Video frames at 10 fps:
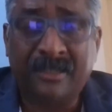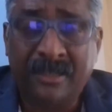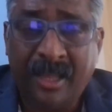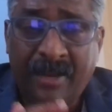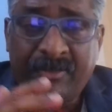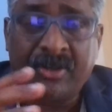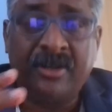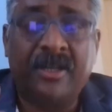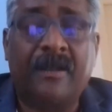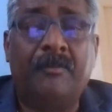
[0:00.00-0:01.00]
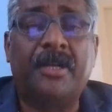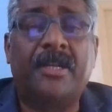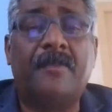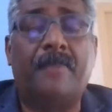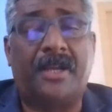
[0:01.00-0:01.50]
they have turned
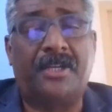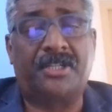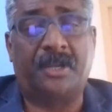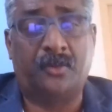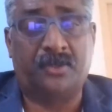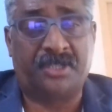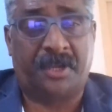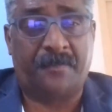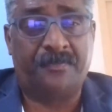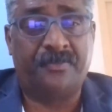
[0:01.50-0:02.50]
completely bearish, I would say.